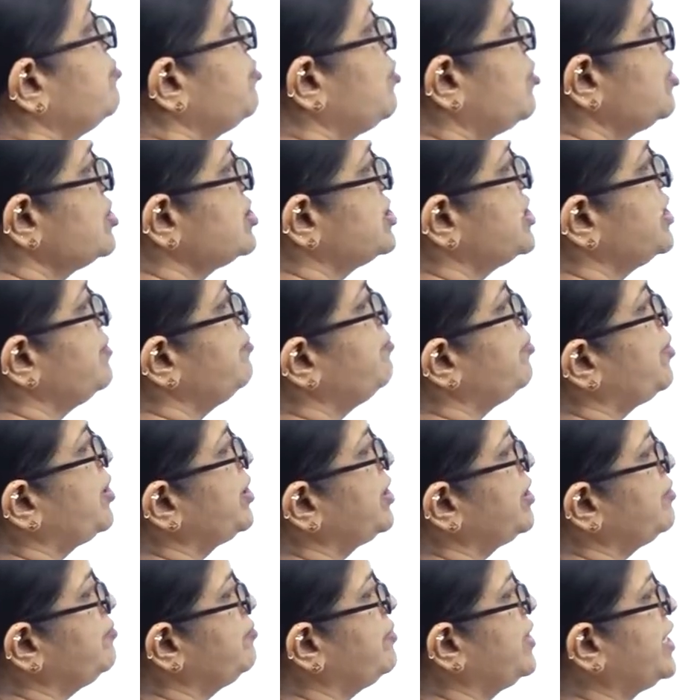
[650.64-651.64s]
most
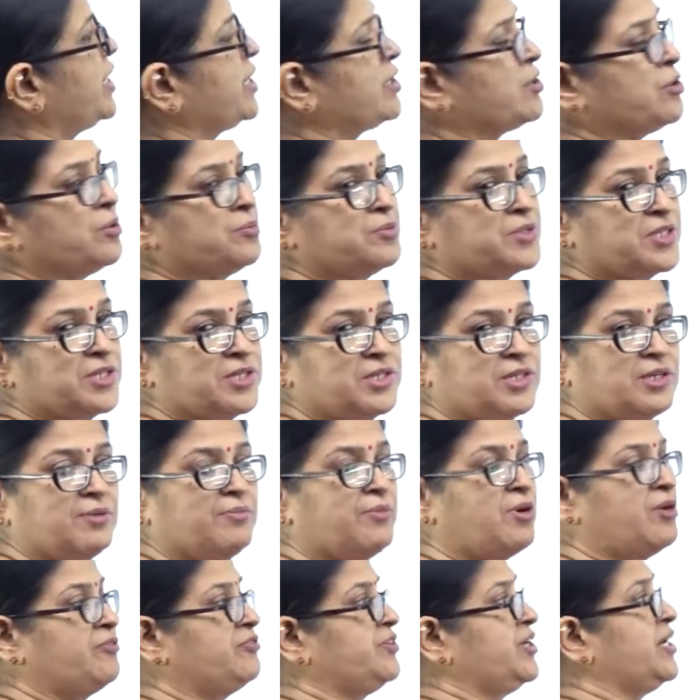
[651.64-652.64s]
important blood group
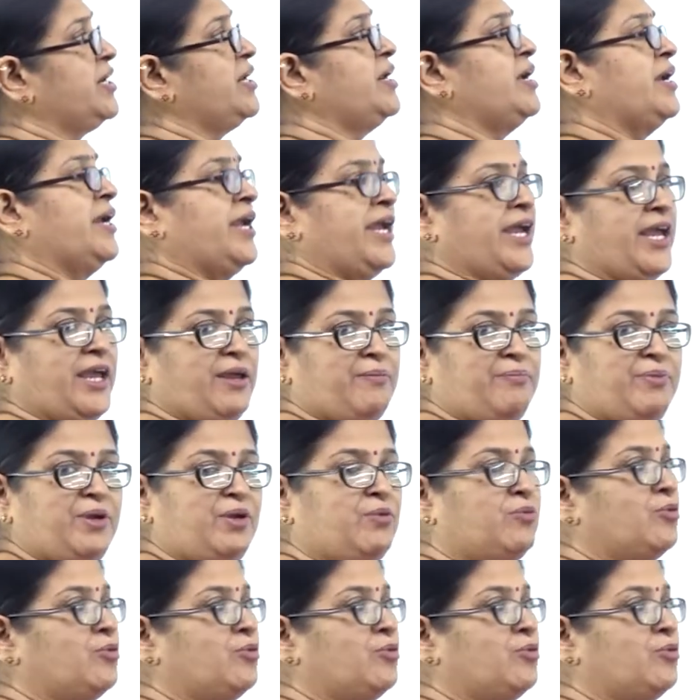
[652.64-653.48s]
system after A B